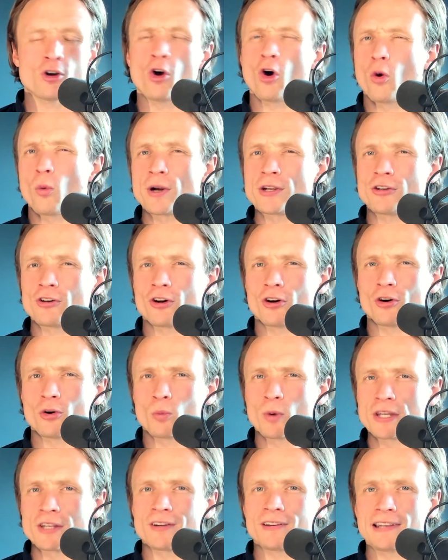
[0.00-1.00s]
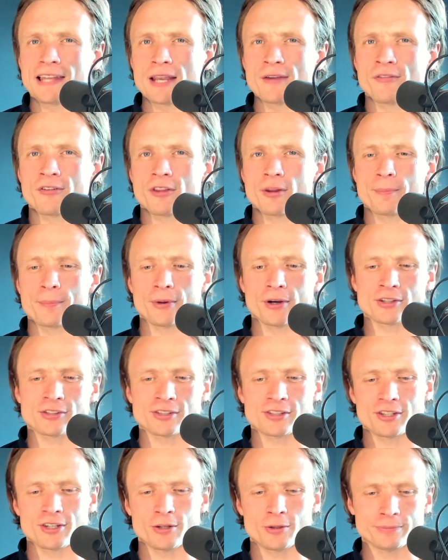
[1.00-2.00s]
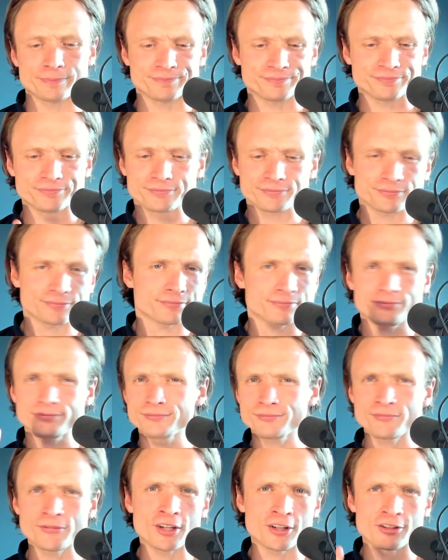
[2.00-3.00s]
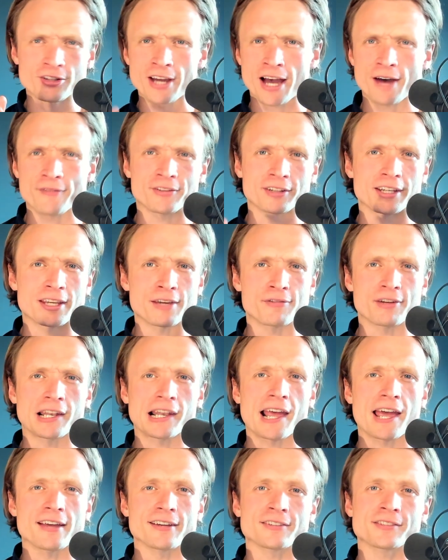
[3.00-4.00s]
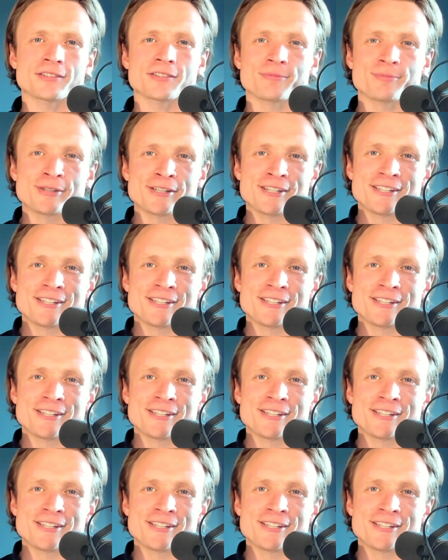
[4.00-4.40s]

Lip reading: when you're late for the bus and you have to give it legs.